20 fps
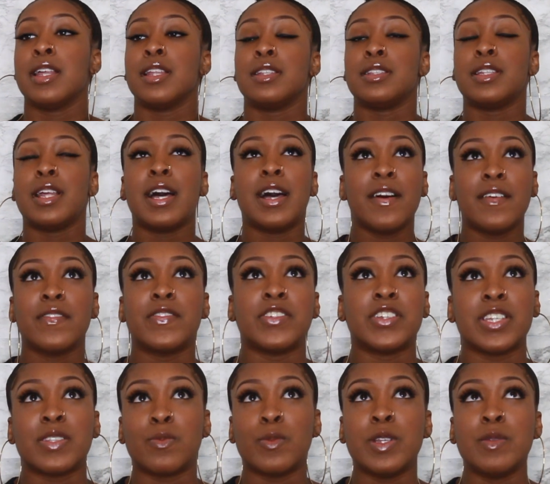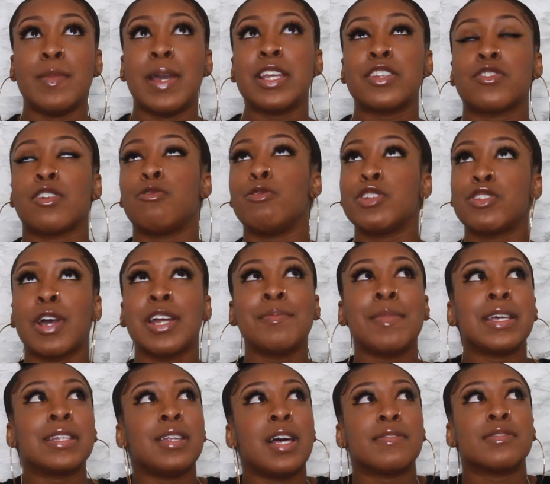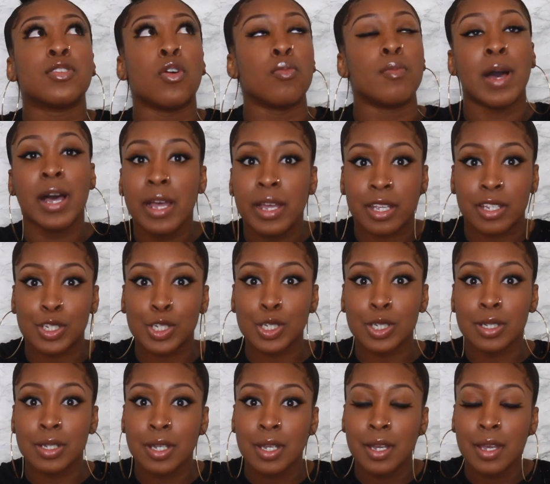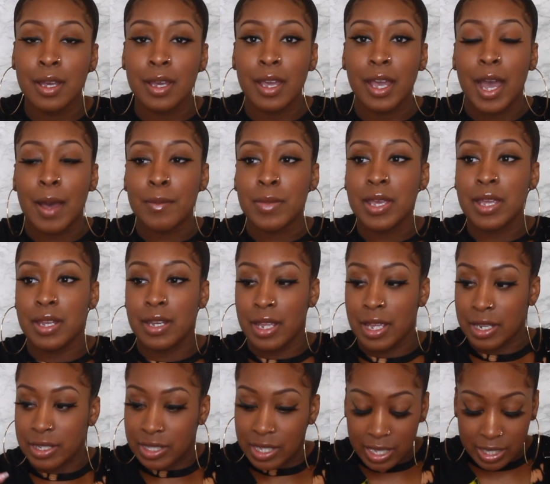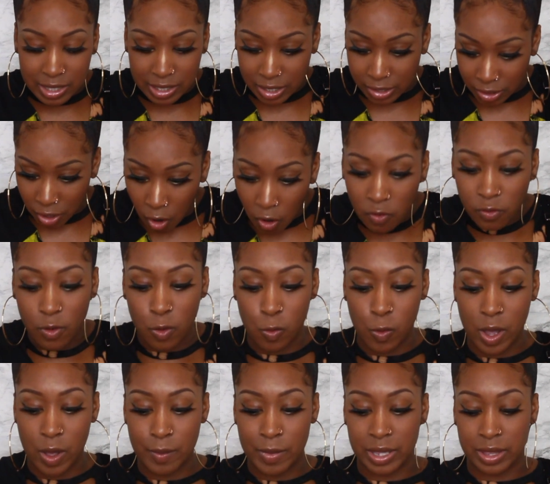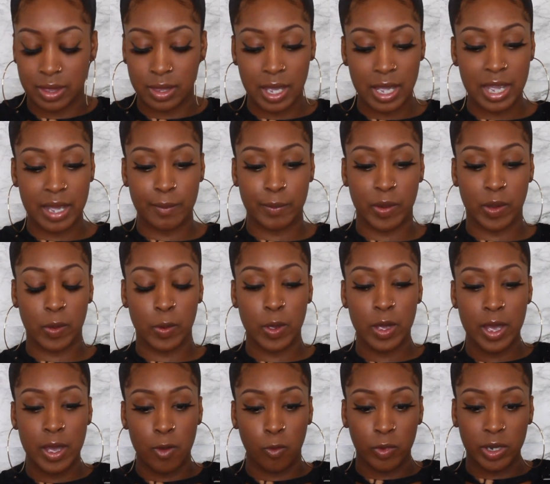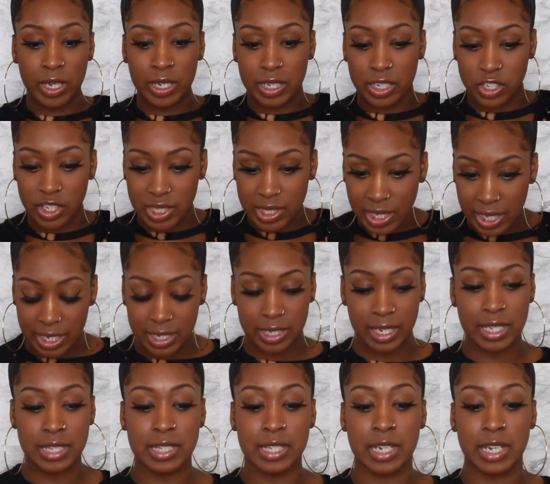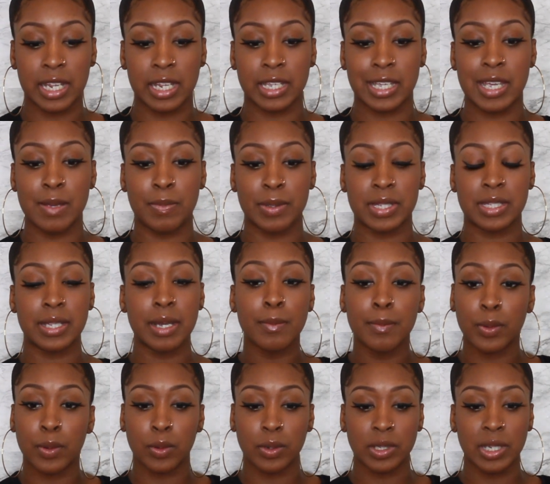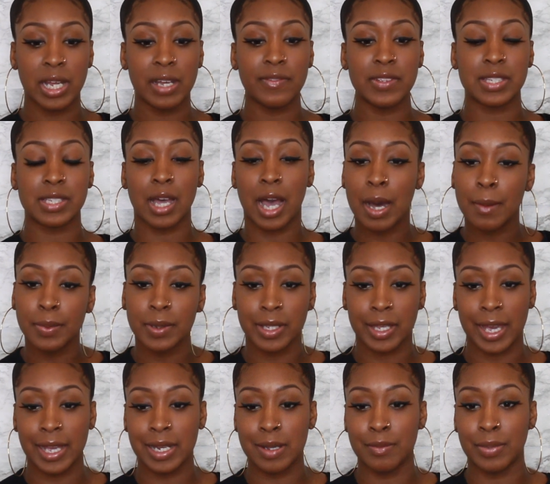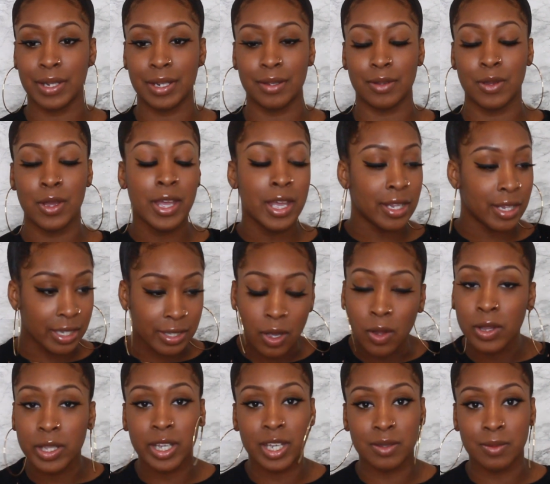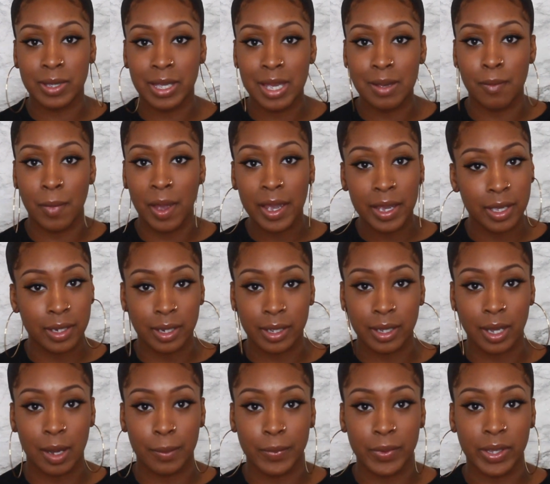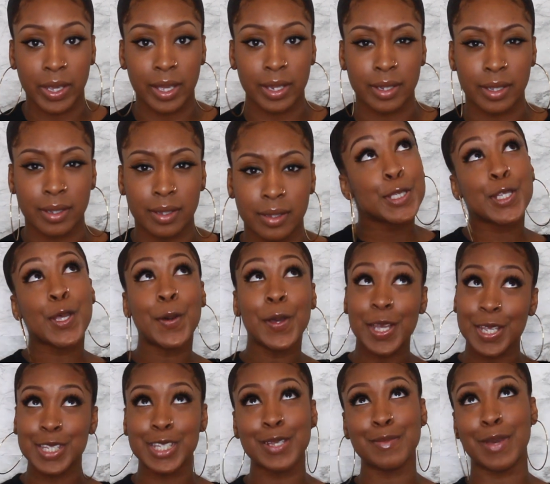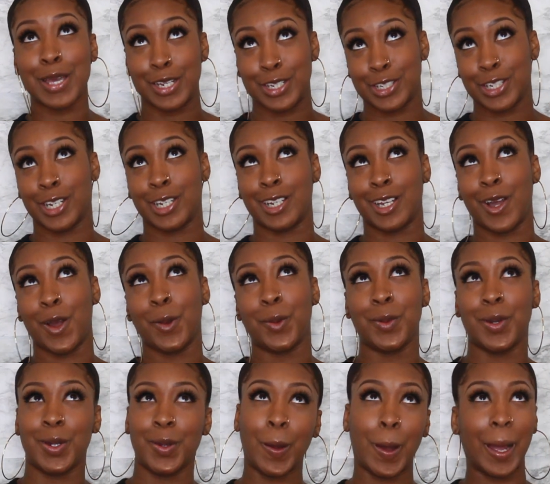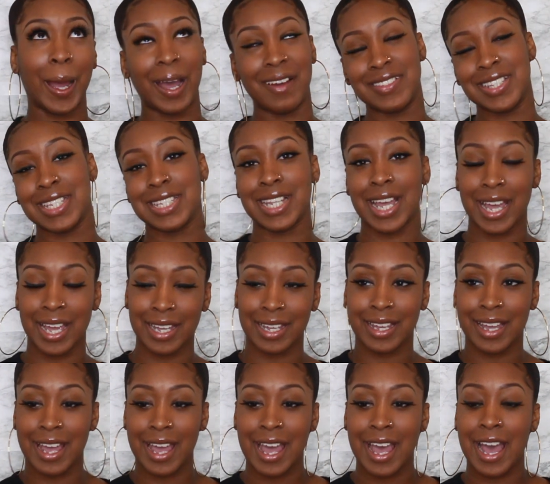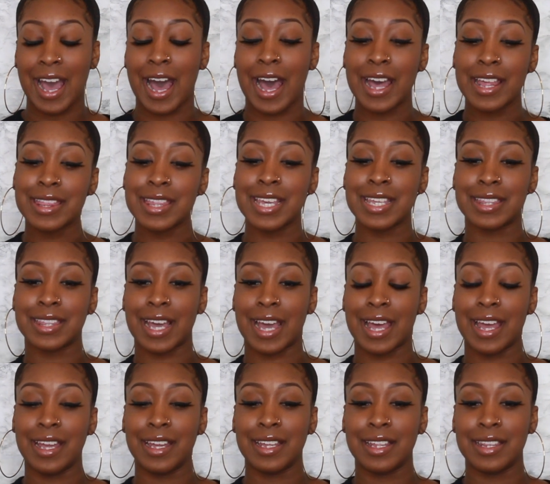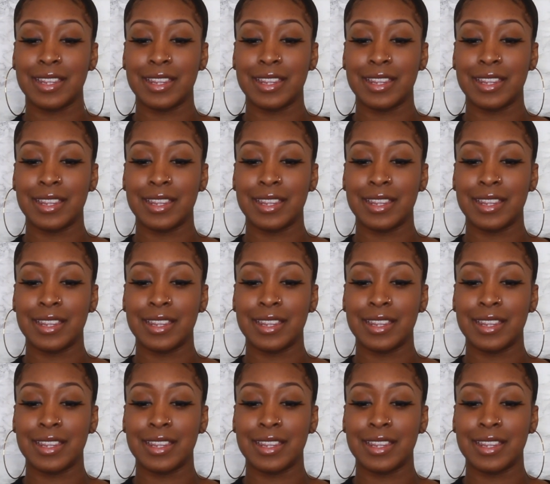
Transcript: Love, we try to make love so much. I mean, it's an overwhelming thing, but we need to just condense it and keep it simple. Love is complicated, but that's only because we keep making it complicated. So in summation, what do I have to say? I think that